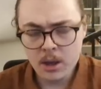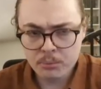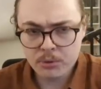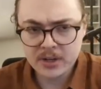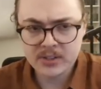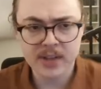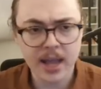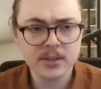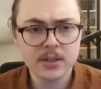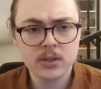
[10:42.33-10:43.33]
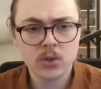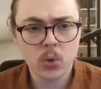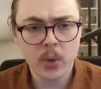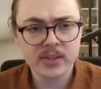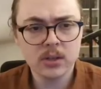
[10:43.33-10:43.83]
pretty standard.
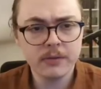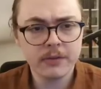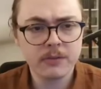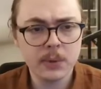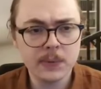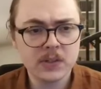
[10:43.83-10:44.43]
Quicksilver for movement